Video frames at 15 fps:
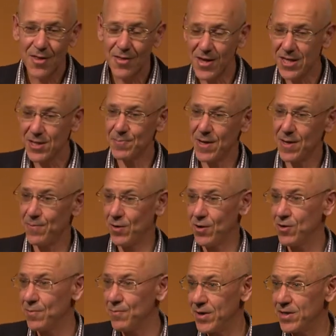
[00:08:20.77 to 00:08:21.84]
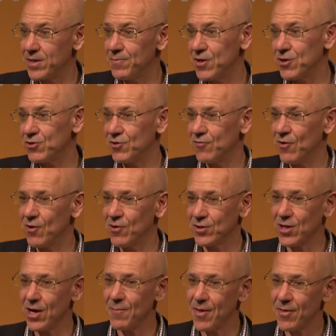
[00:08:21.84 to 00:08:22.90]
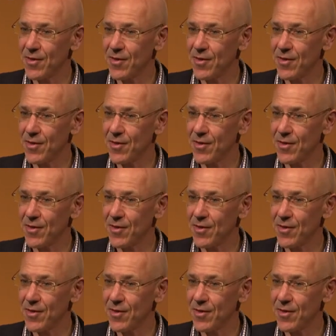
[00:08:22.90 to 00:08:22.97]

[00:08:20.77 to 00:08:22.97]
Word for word: These people who had been in the military for a long time,